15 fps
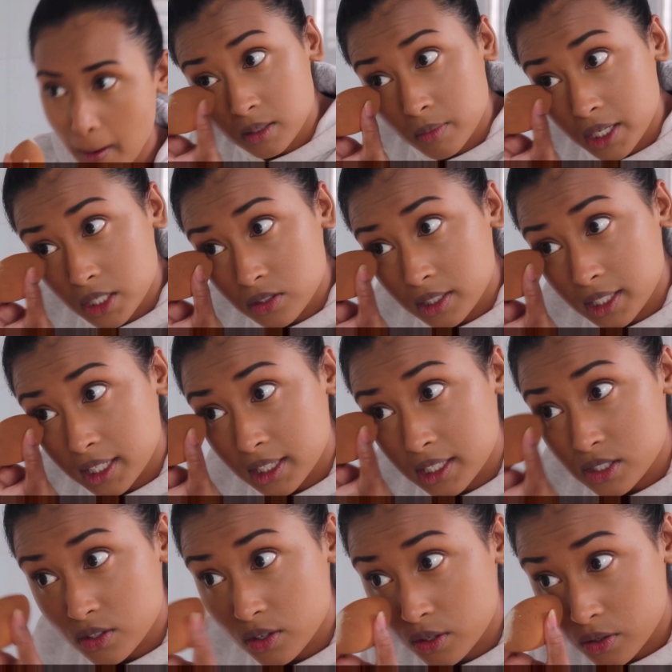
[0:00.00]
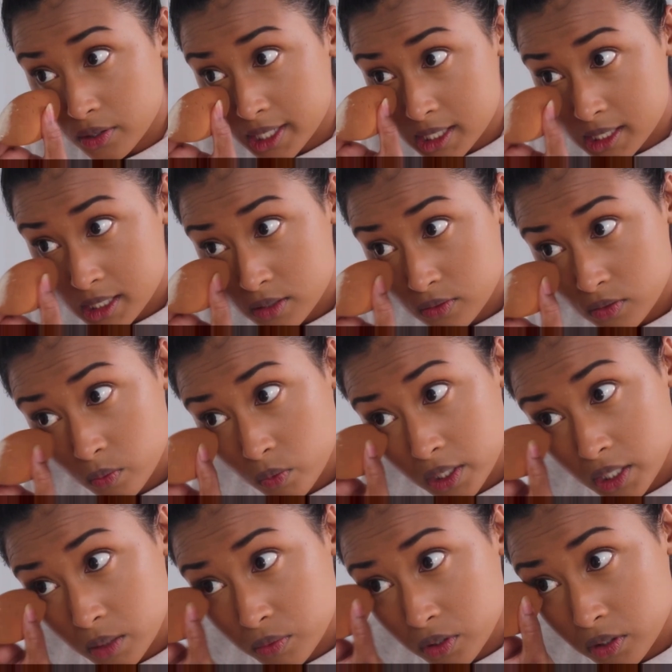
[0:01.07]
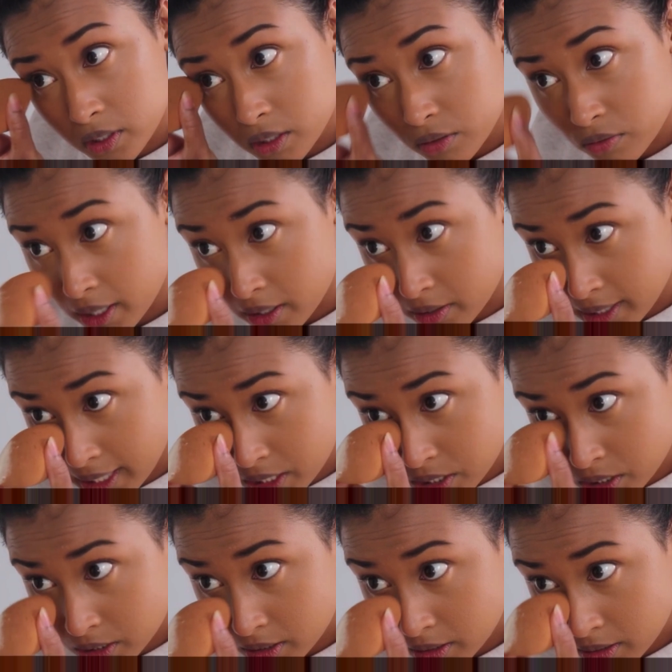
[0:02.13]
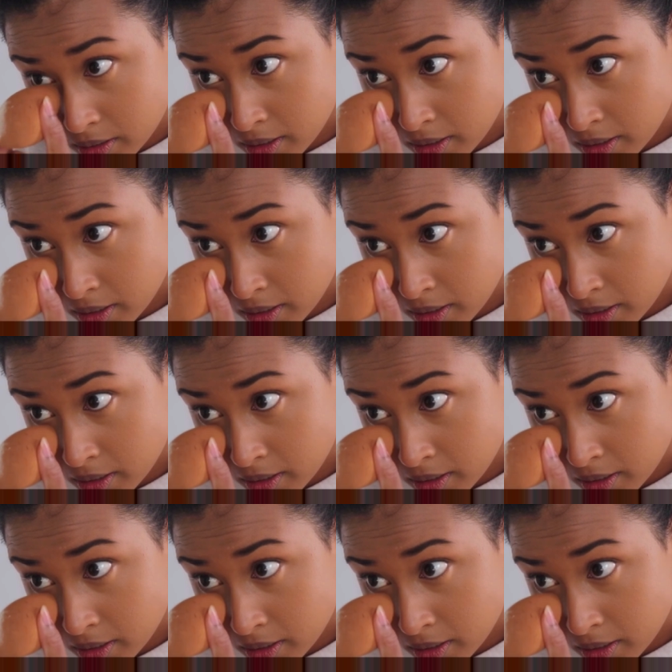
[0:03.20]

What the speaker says: Make sure that there's no creases from when you put on the foundation.